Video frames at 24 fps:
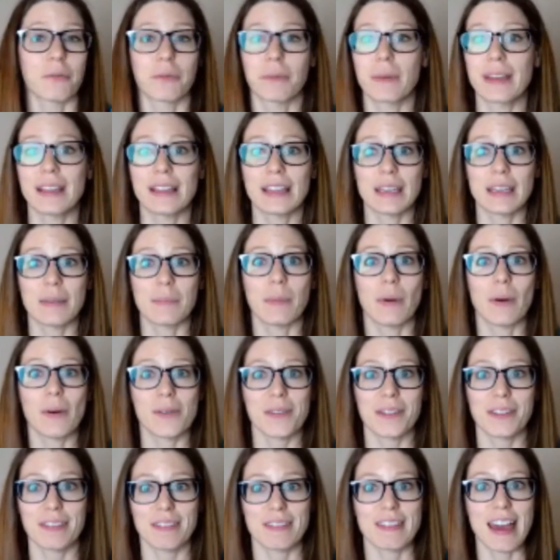really
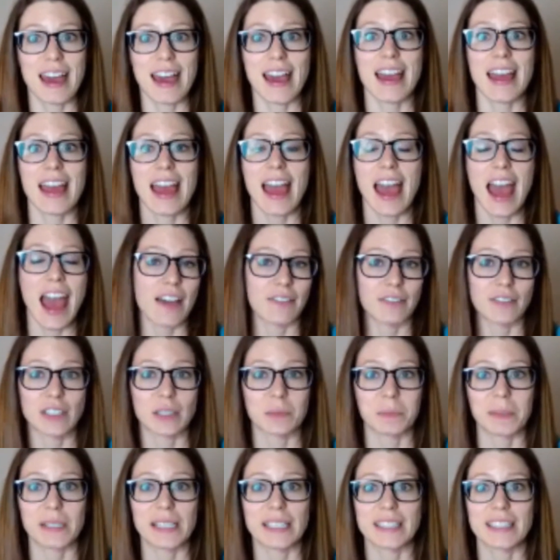both that half
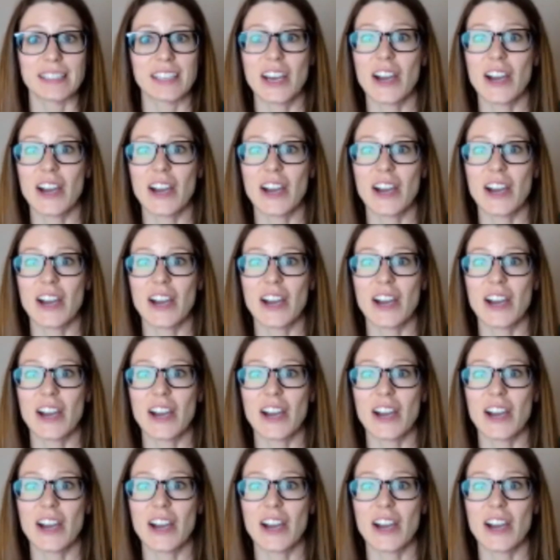splits,